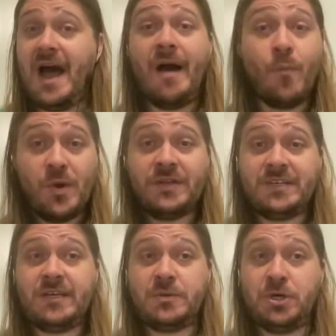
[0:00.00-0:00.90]
I'm willing to
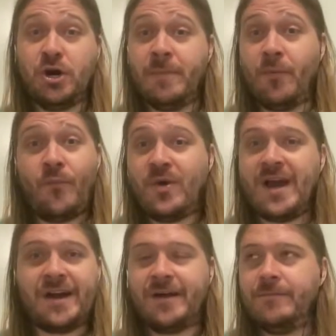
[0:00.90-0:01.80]
eat crow, but
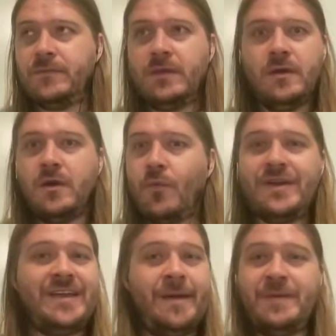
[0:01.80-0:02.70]
we
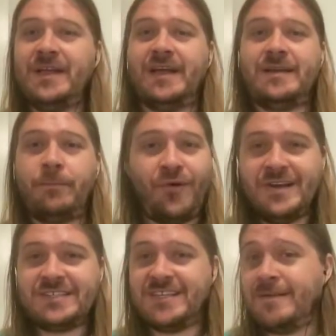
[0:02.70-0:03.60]
can't be like
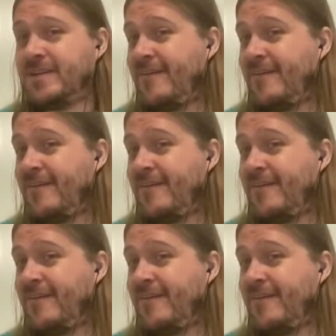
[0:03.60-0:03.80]
praising him,